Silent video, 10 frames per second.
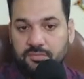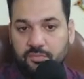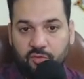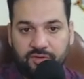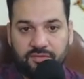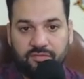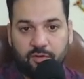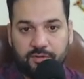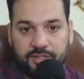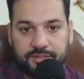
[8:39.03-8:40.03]
Moving
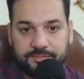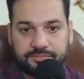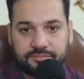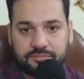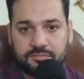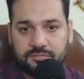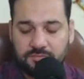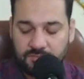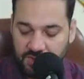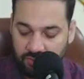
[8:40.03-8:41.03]
forward
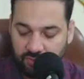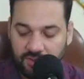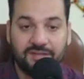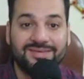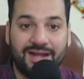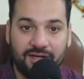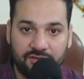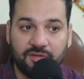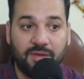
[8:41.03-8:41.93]
to the strategic